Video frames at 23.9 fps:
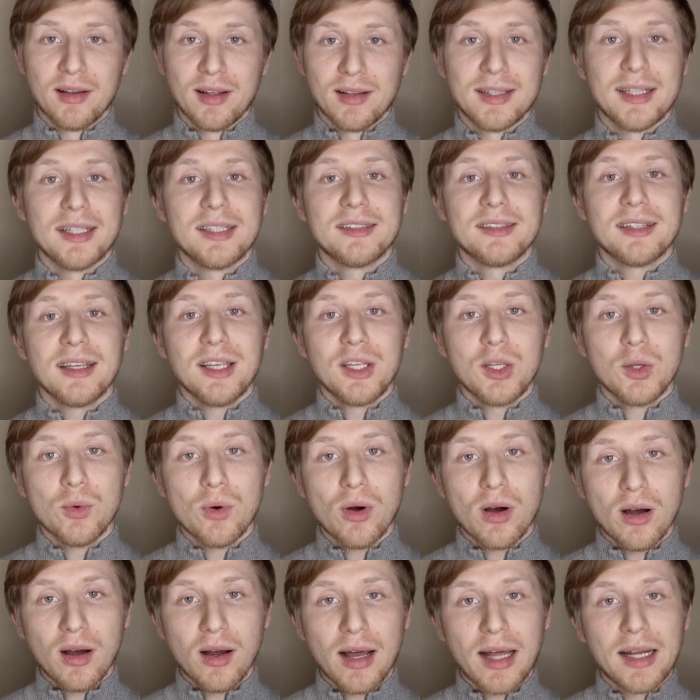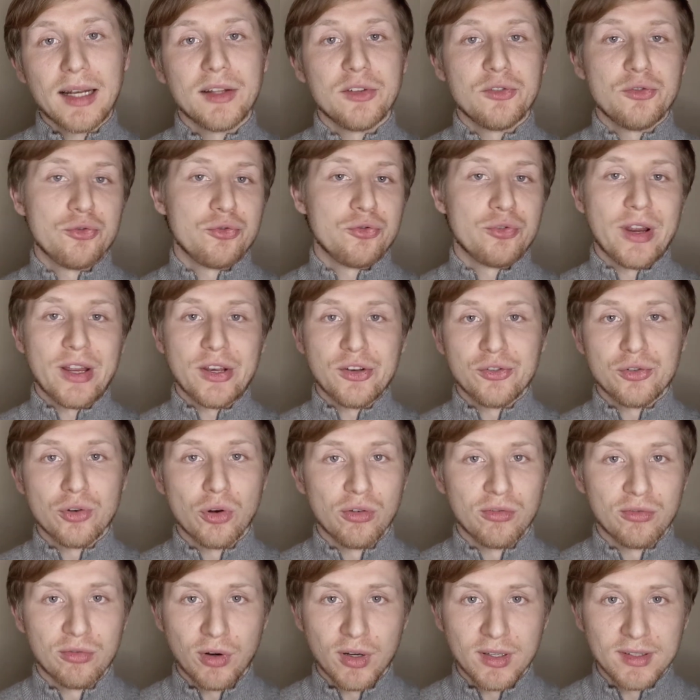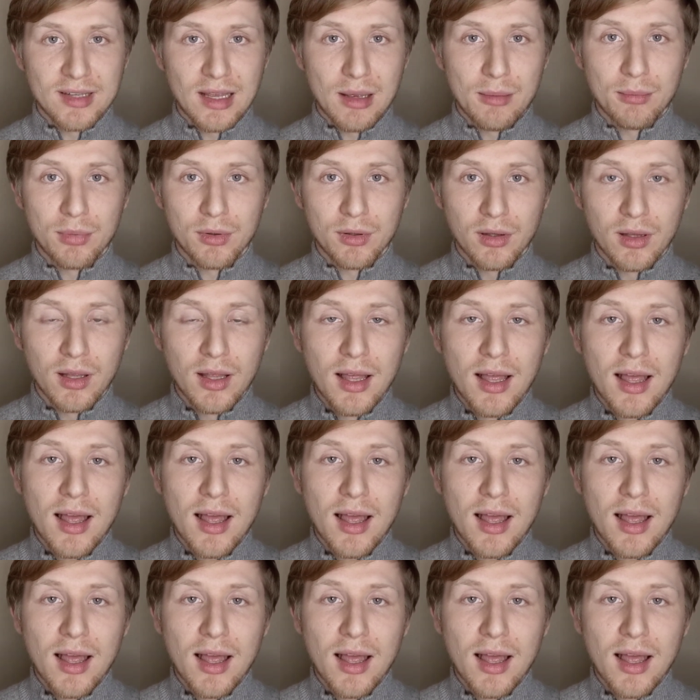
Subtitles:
Let's say you are at a trade show, for example.